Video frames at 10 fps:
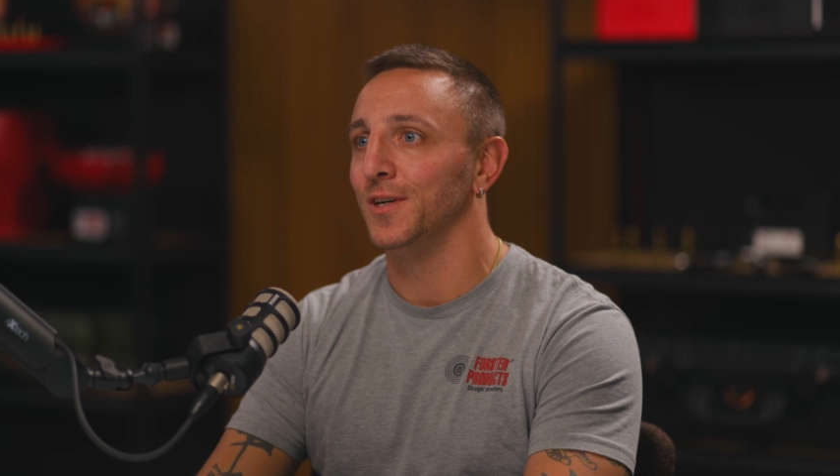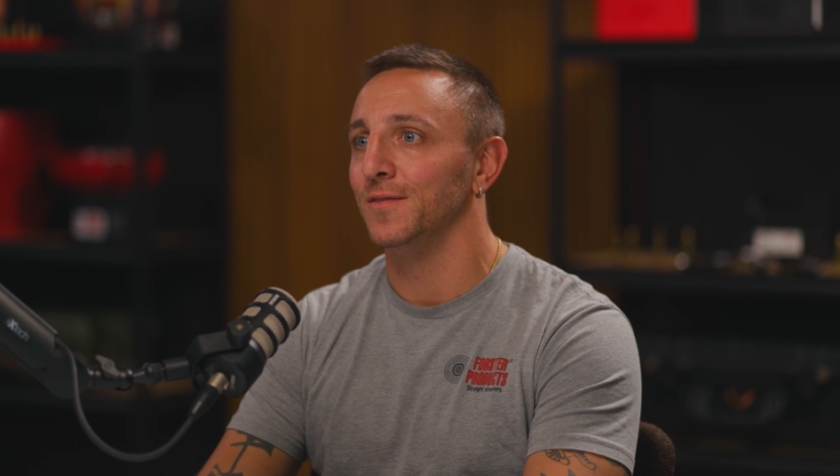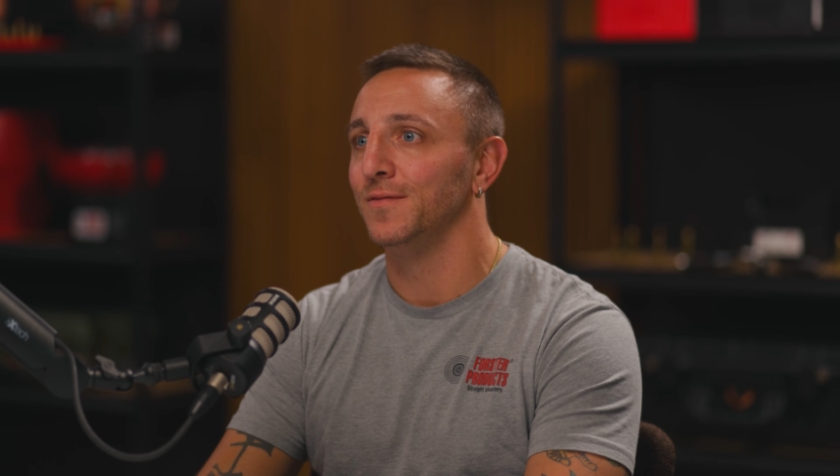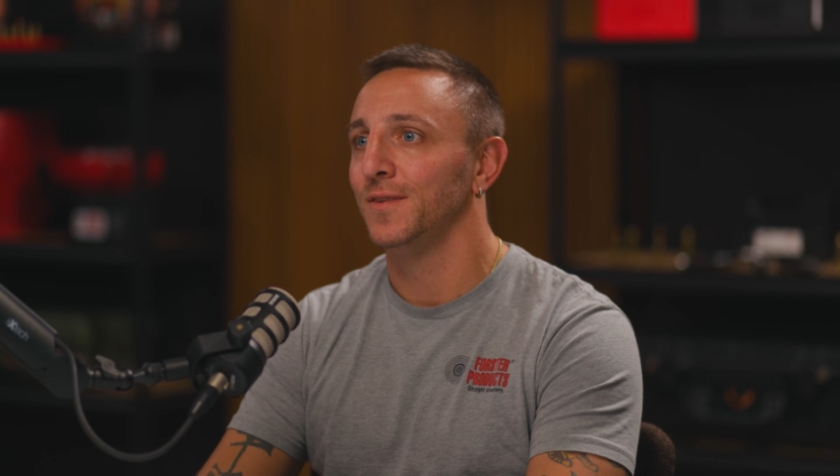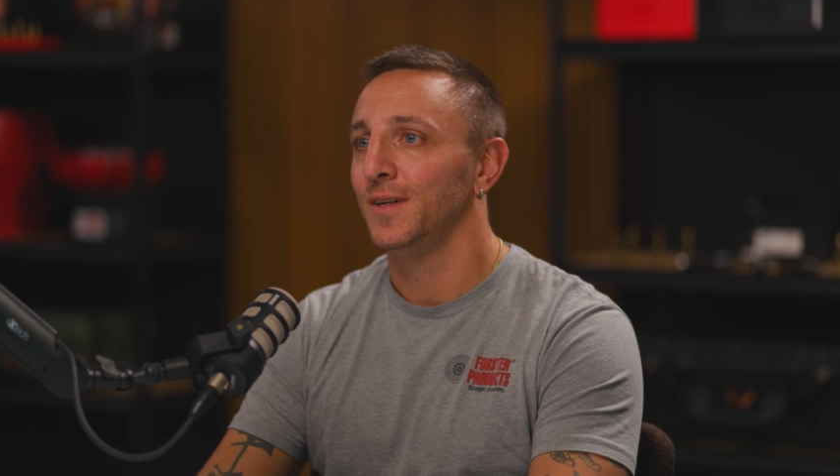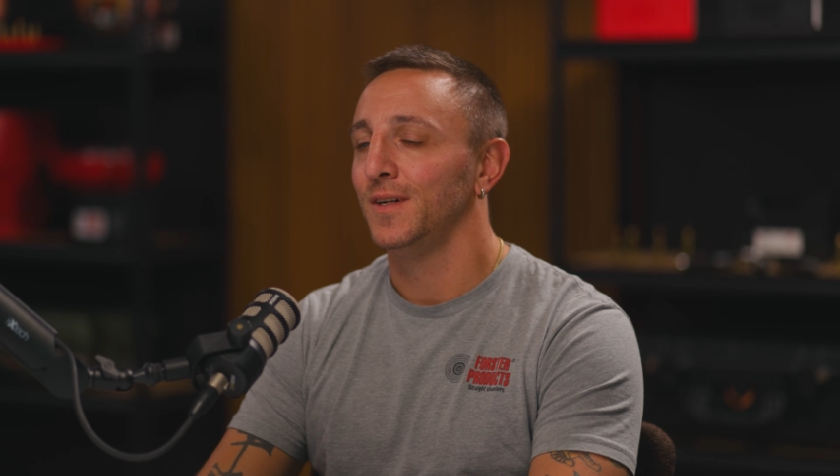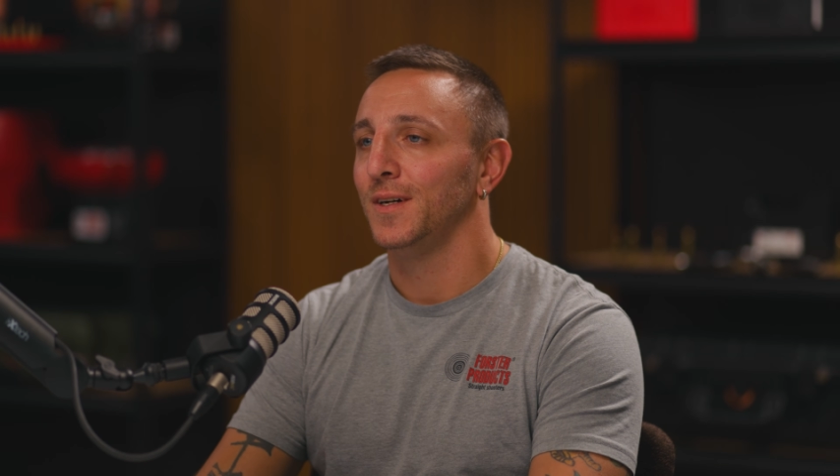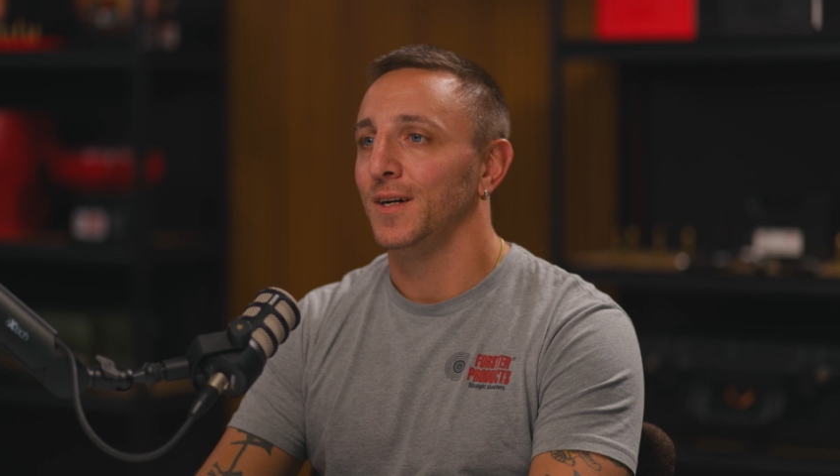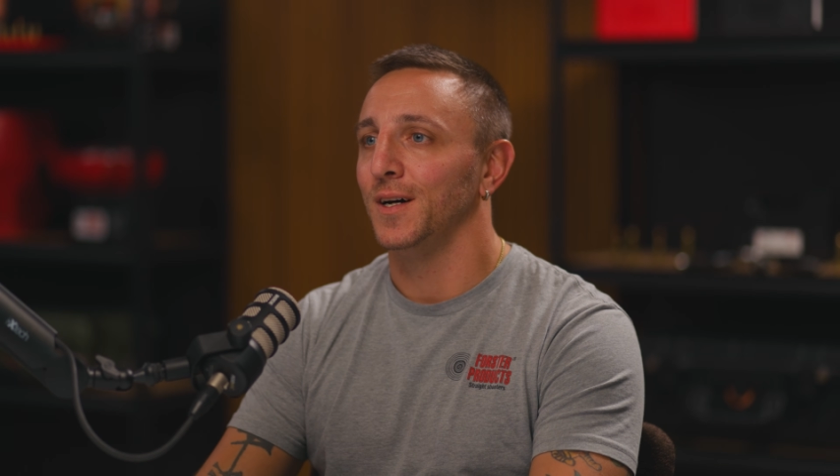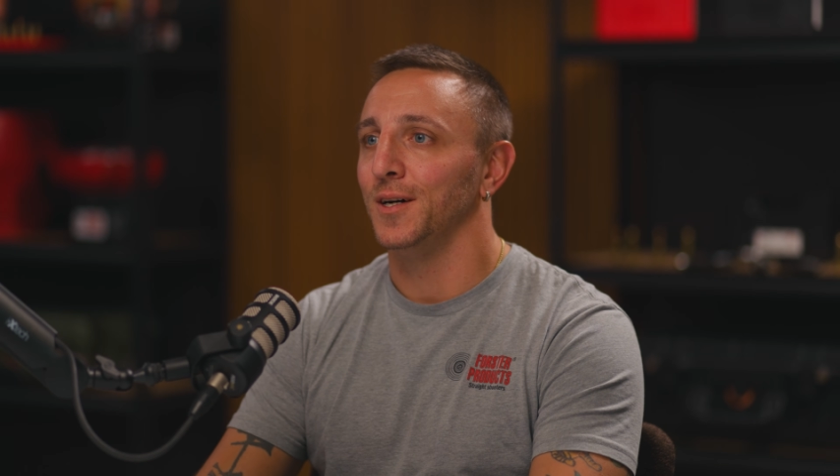of,
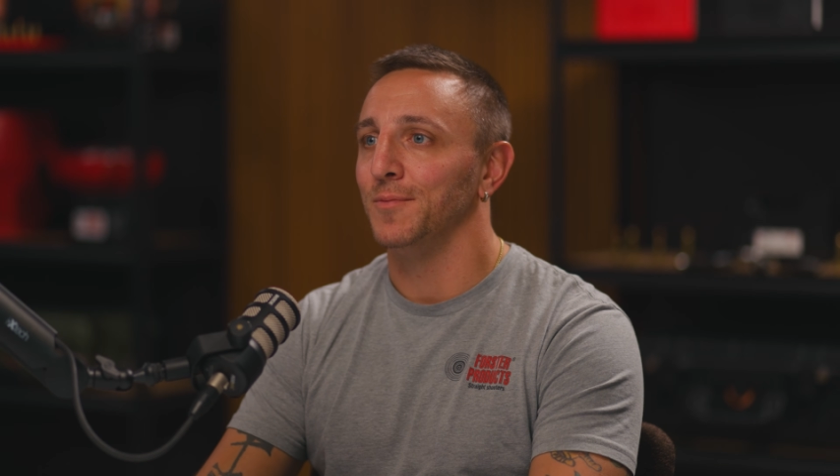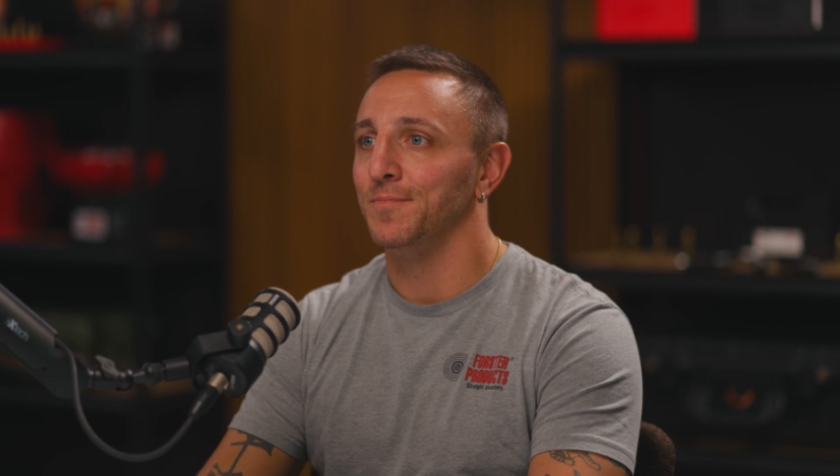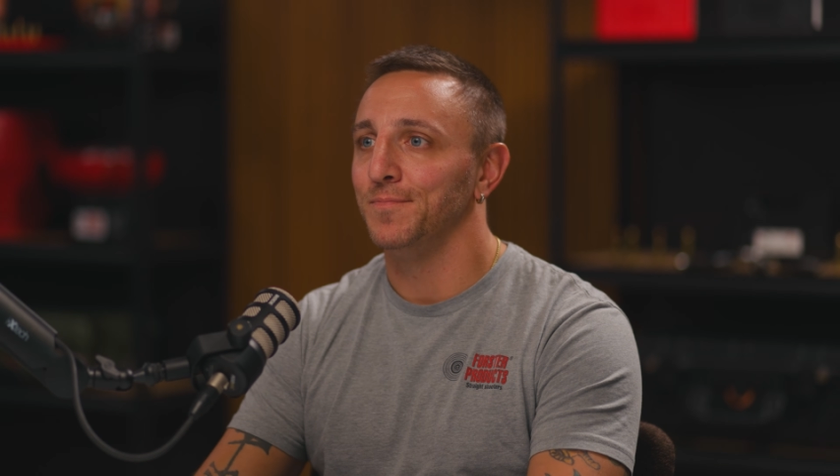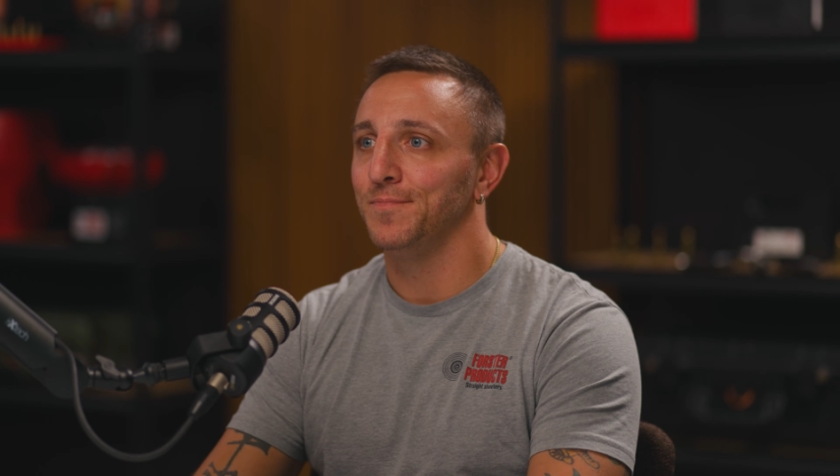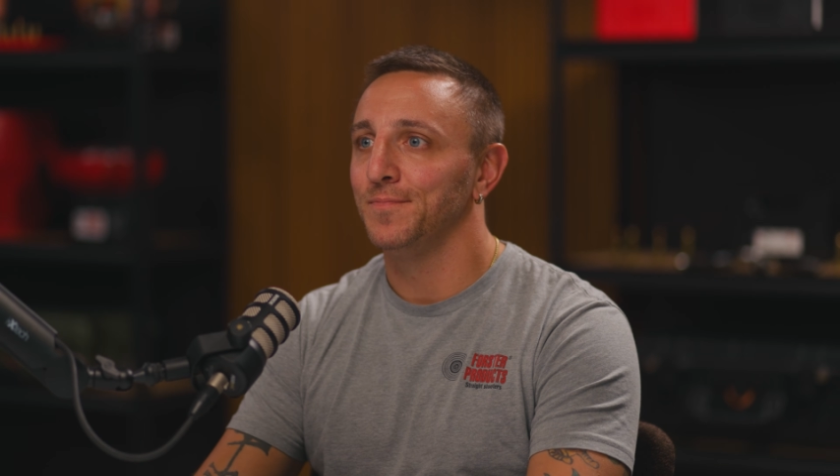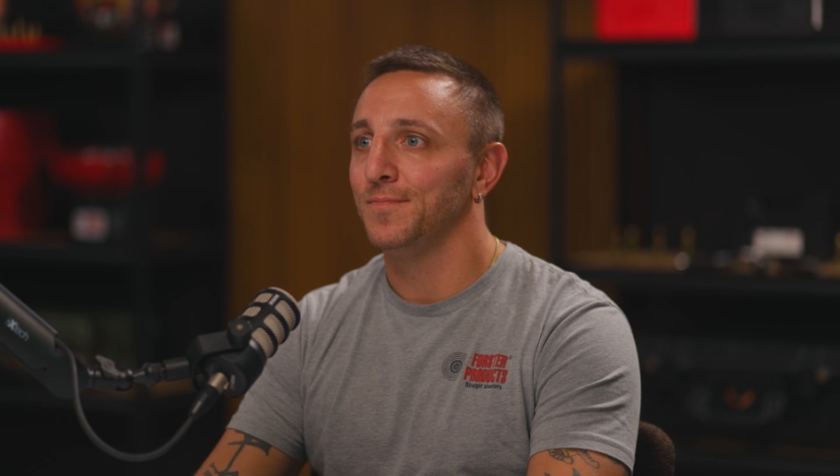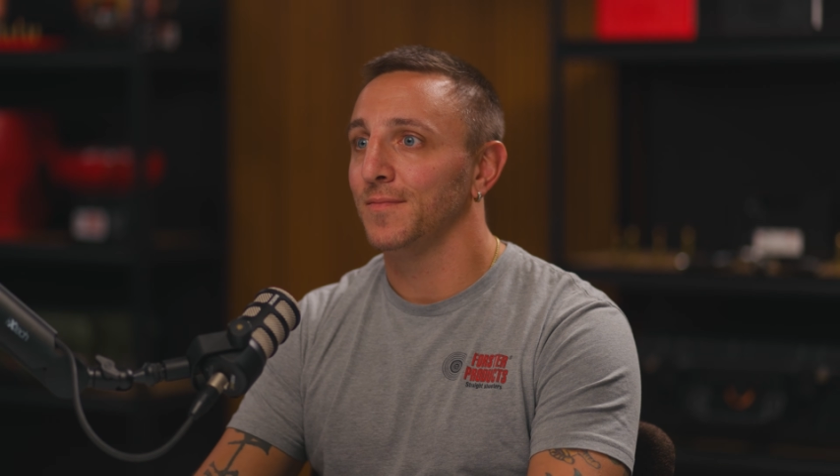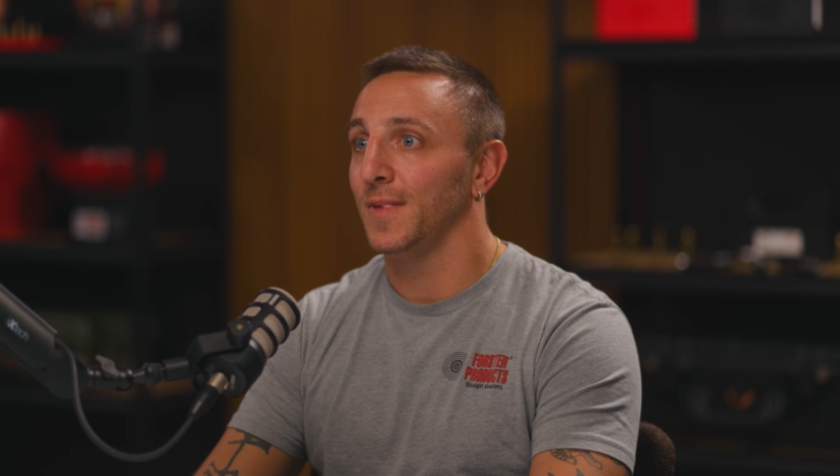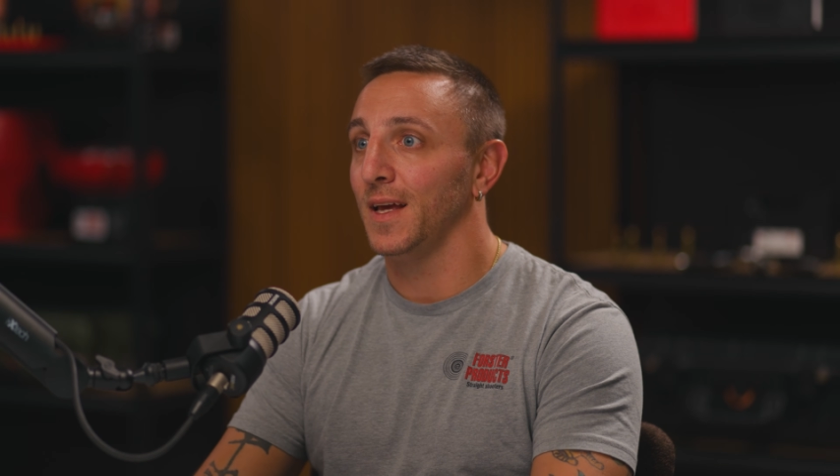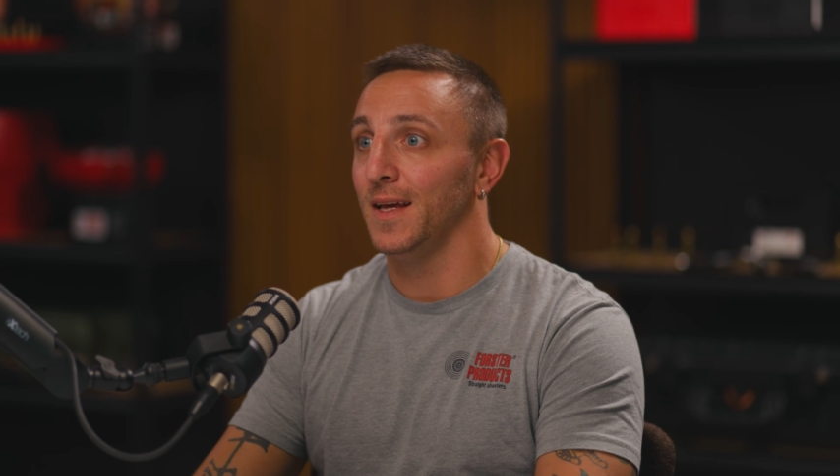
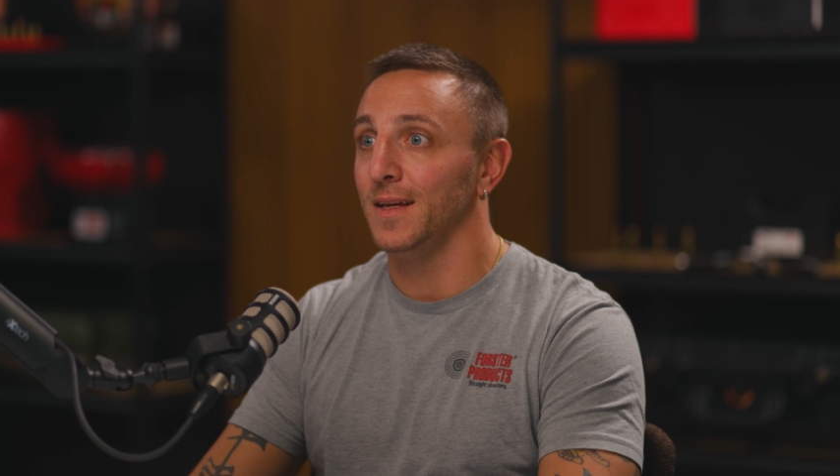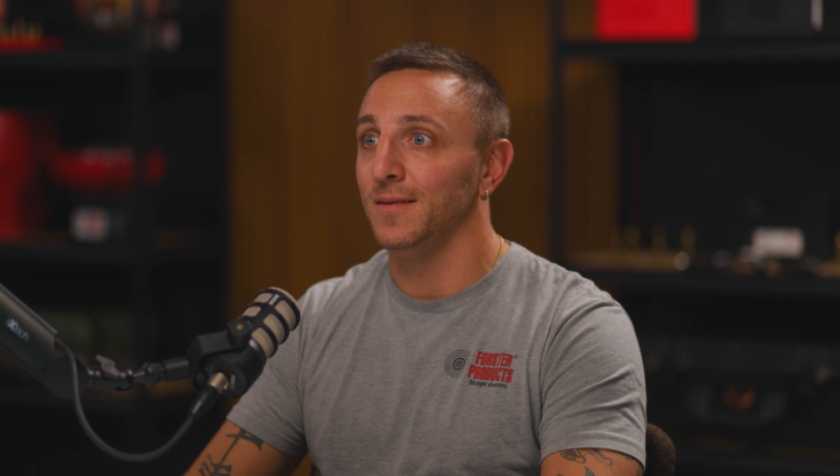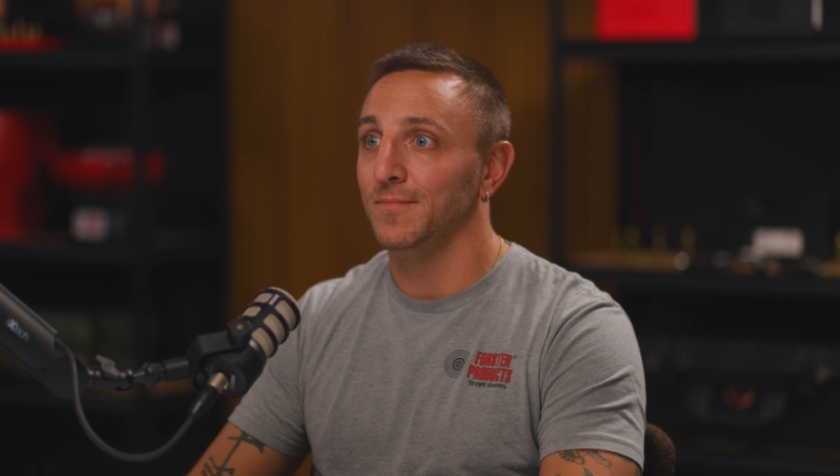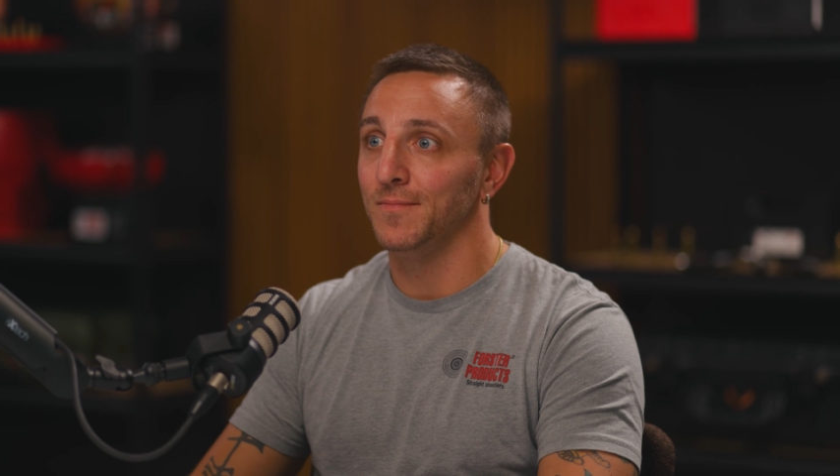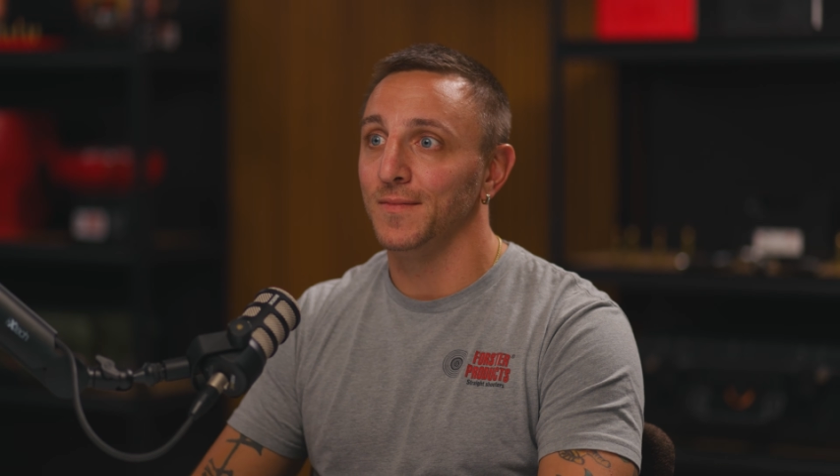hey,